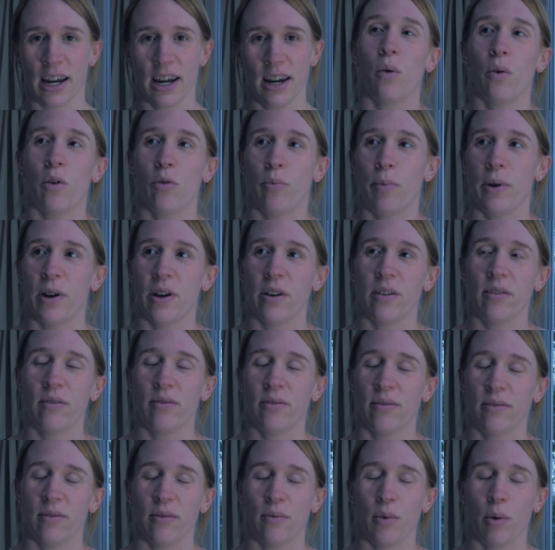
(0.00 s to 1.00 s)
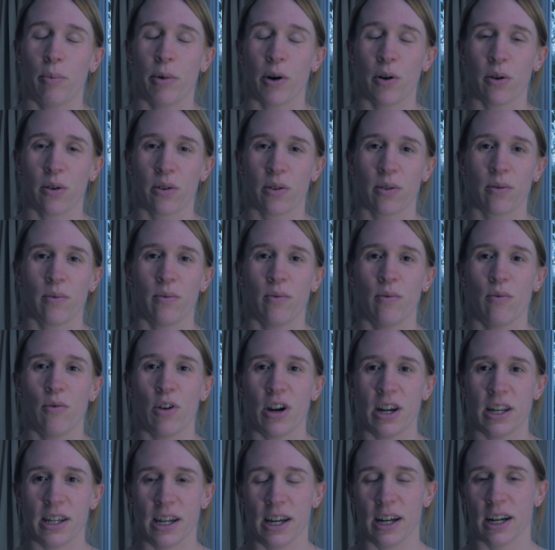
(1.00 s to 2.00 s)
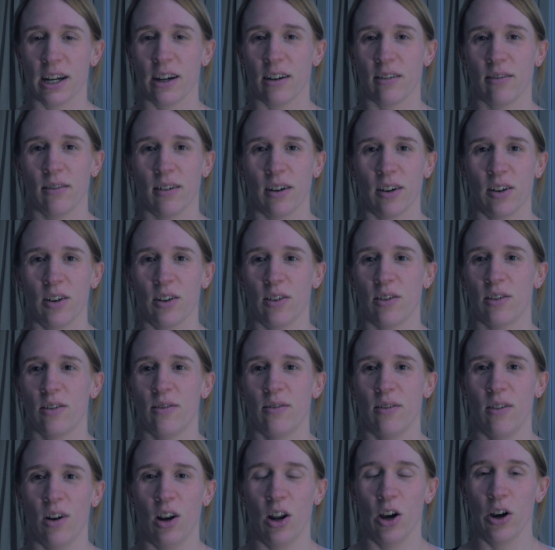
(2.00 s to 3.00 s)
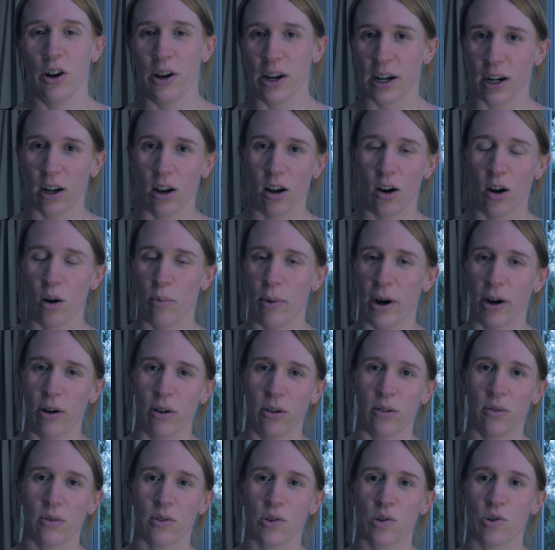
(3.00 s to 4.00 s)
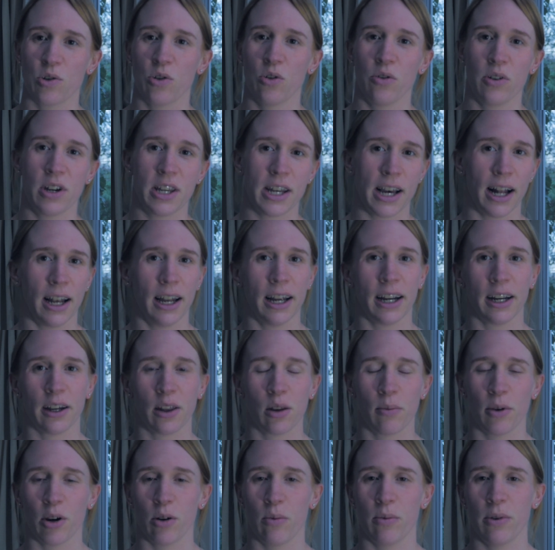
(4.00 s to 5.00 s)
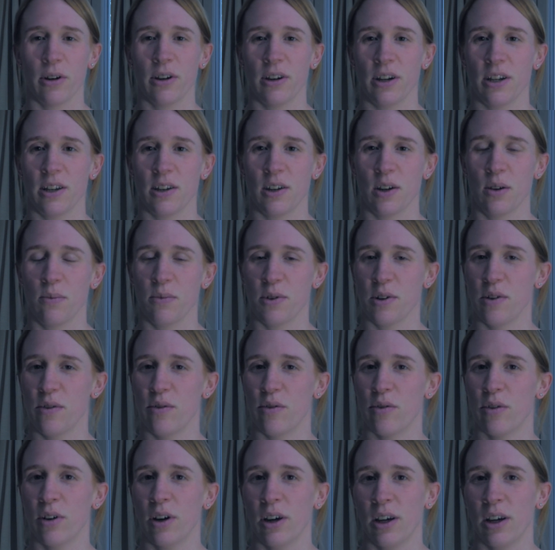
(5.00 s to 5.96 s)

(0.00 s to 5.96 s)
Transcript: Well, we've been, we're both reading and learning a lot about storytelling at the moment in terms of